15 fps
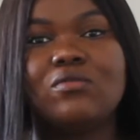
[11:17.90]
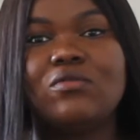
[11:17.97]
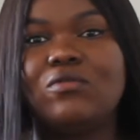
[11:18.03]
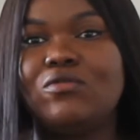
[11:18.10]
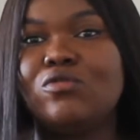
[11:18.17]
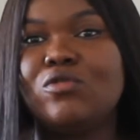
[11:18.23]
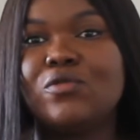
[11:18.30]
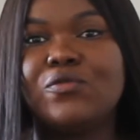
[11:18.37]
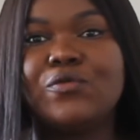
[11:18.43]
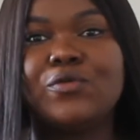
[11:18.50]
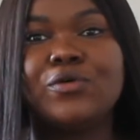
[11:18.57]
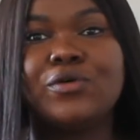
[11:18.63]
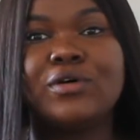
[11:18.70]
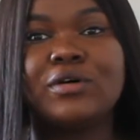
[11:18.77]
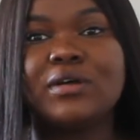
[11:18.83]
Look
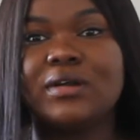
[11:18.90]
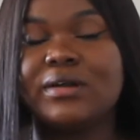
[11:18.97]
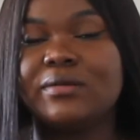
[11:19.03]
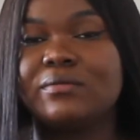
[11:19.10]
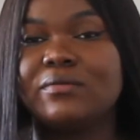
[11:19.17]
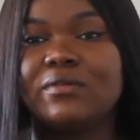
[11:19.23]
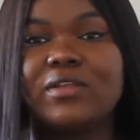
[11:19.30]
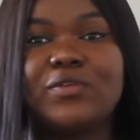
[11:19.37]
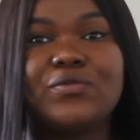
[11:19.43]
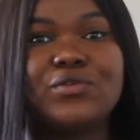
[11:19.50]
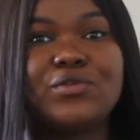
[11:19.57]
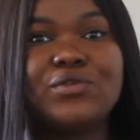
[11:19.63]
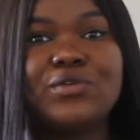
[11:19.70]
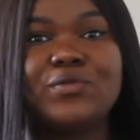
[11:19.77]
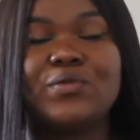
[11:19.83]
for, if
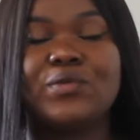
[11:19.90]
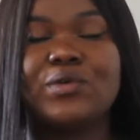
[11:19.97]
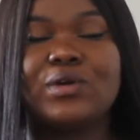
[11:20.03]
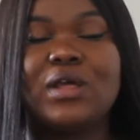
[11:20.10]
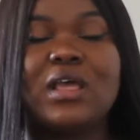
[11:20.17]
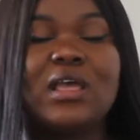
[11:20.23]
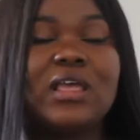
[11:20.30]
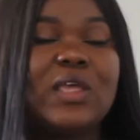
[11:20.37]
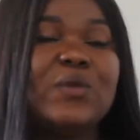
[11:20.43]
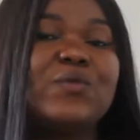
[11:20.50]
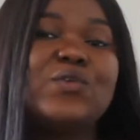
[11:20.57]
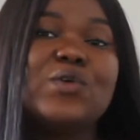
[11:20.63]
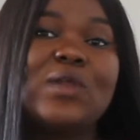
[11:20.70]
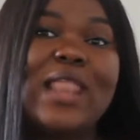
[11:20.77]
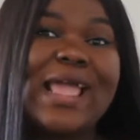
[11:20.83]

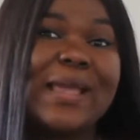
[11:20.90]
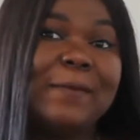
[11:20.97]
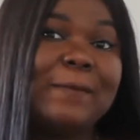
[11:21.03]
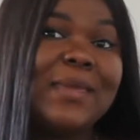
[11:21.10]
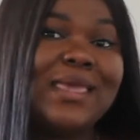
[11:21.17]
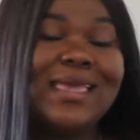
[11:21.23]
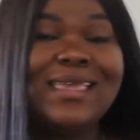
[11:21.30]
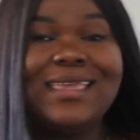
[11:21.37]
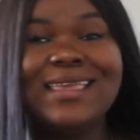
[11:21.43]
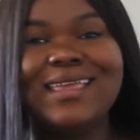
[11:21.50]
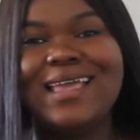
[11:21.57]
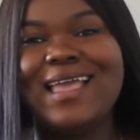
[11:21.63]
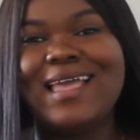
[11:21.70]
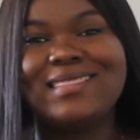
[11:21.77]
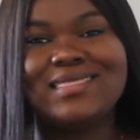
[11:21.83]
you're like me
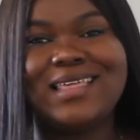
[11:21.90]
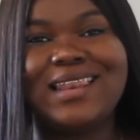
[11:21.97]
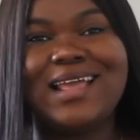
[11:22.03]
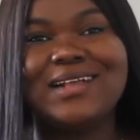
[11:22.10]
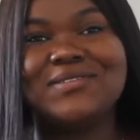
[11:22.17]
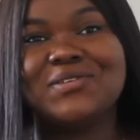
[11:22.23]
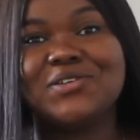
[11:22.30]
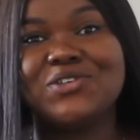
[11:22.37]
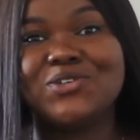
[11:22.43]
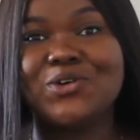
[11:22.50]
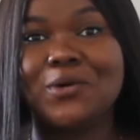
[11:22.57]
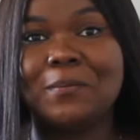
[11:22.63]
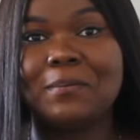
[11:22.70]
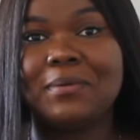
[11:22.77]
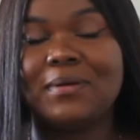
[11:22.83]
that likes to
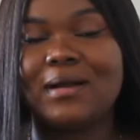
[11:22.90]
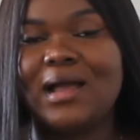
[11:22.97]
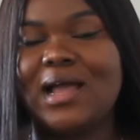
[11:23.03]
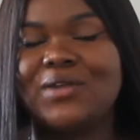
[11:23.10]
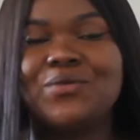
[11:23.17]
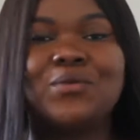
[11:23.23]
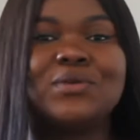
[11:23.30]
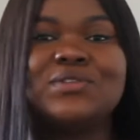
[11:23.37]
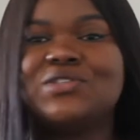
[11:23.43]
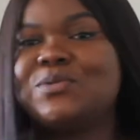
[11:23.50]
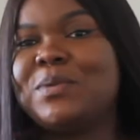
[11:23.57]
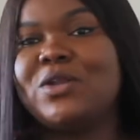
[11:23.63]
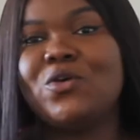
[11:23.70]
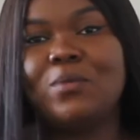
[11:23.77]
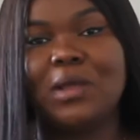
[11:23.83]
shop. I don't want to
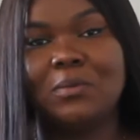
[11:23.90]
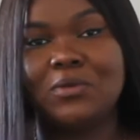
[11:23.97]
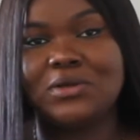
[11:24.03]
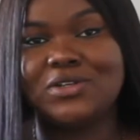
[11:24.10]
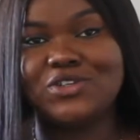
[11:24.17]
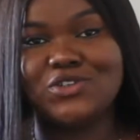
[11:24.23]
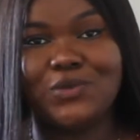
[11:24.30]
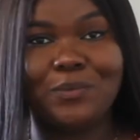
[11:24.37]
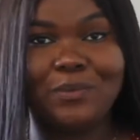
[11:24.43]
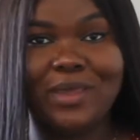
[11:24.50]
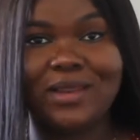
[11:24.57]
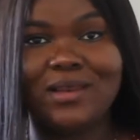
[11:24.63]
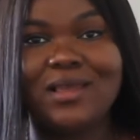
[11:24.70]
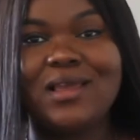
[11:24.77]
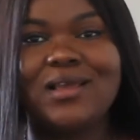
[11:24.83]
spend all my money
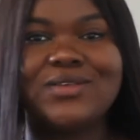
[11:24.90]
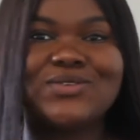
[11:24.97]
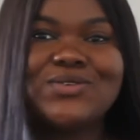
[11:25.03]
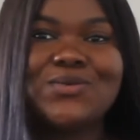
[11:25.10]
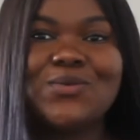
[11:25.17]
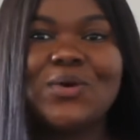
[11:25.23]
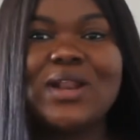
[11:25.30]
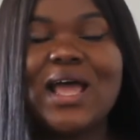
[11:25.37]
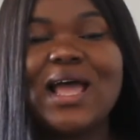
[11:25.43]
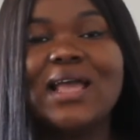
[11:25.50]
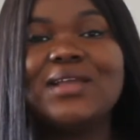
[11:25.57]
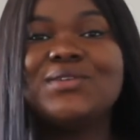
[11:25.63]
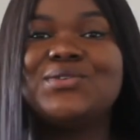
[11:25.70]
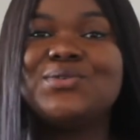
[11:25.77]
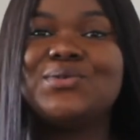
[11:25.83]
shopping. So what
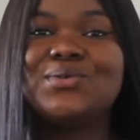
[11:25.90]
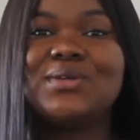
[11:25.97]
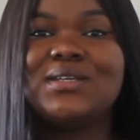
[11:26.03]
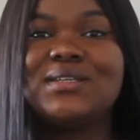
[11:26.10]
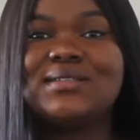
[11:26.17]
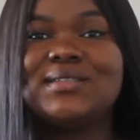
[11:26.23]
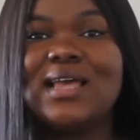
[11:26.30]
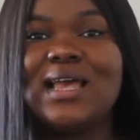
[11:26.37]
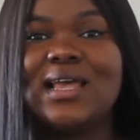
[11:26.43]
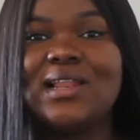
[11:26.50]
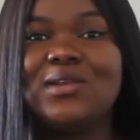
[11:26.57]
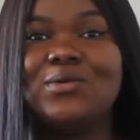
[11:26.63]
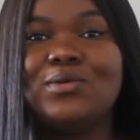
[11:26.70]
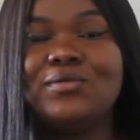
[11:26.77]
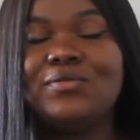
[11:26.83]
I do is I
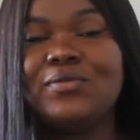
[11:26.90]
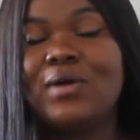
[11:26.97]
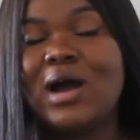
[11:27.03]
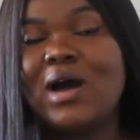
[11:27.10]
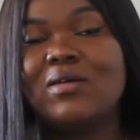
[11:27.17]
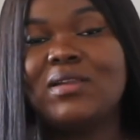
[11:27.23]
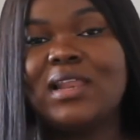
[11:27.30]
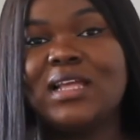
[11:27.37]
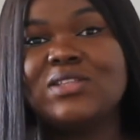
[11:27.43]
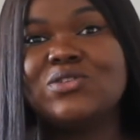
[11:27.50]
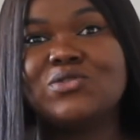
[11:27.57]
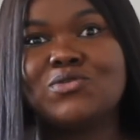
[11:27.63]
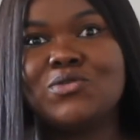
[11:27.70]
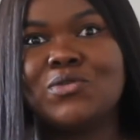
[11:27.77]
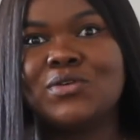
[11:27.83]
look for outlet
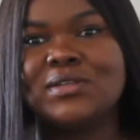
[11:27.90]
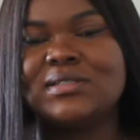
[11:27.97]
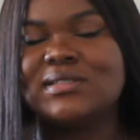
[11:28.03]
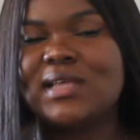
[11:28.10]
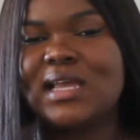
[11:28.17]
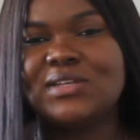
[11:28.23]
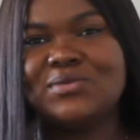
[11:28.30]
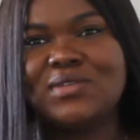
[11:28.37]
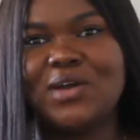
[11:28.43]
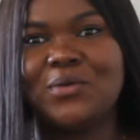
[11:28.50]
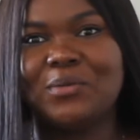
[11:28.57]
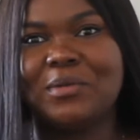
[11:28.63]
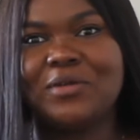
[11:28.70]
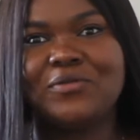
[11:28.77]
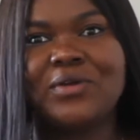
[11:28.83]
stores. I do that with
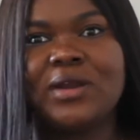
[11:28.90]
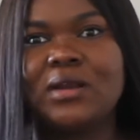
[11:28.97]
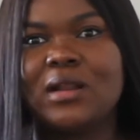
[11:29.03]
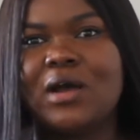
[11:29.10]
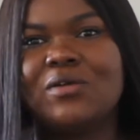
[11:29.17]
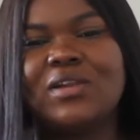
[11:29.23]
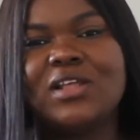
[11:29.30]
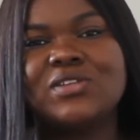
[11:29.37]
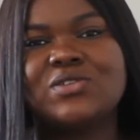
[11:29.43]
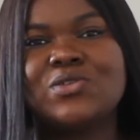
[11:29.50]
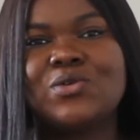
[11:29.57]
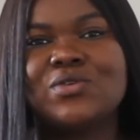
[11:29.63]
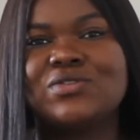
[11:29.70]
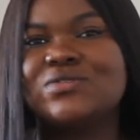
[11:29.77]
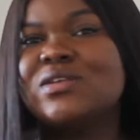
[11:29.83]
my friend. Outlet
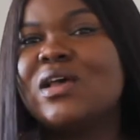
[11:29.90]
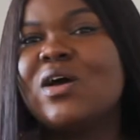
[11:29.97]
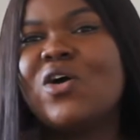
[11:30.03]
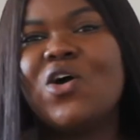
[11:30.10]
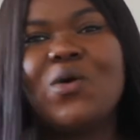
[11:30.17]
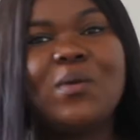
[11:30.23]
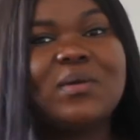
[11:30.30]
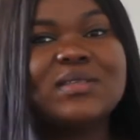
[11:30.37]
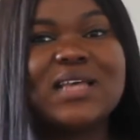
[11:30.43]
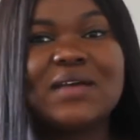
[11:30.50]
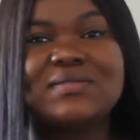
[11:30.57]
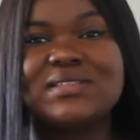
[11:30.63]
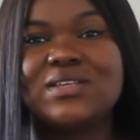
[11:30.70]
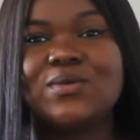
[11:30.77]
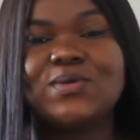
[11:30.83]
stores always have
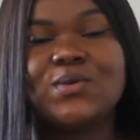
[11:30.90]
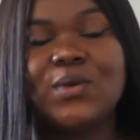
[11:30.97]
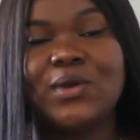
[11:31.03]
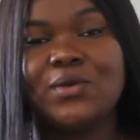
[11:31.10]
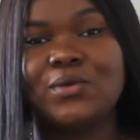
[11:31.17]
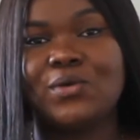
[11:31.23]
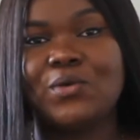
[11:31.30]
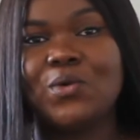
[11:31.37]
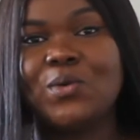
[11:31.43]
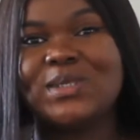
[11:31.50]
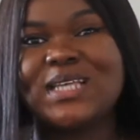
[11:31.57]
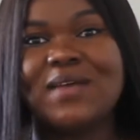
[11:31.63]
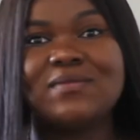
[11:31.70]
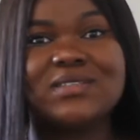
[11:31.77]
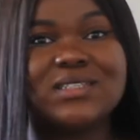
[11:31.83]
sales going on, always
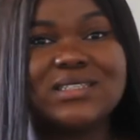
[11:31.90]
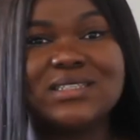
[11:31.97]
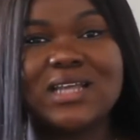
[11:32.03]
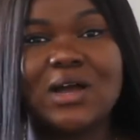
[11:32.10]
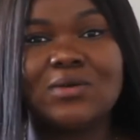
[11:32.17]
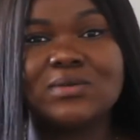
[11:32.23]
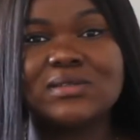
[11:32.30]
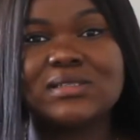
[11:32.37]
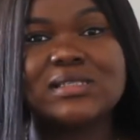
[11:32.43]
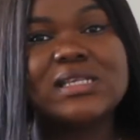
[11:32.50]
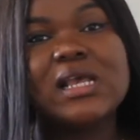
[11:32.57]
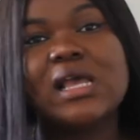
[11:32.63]
have discounts.